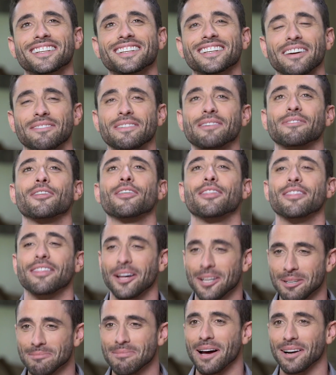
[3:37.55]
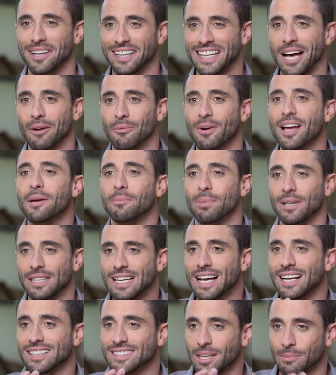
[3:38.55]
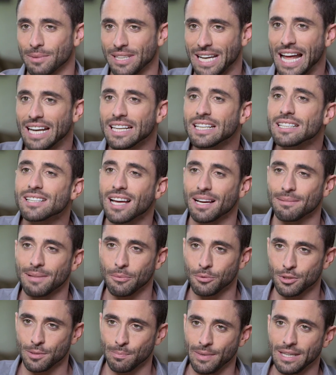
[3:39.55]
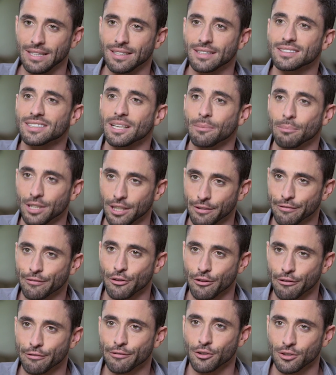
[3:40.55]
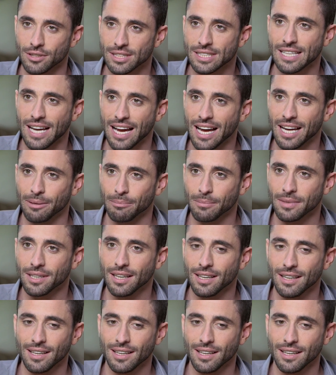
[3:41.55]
I've never thought about it that way, but yes, I mean, anytime I was meeting somebody for the first time,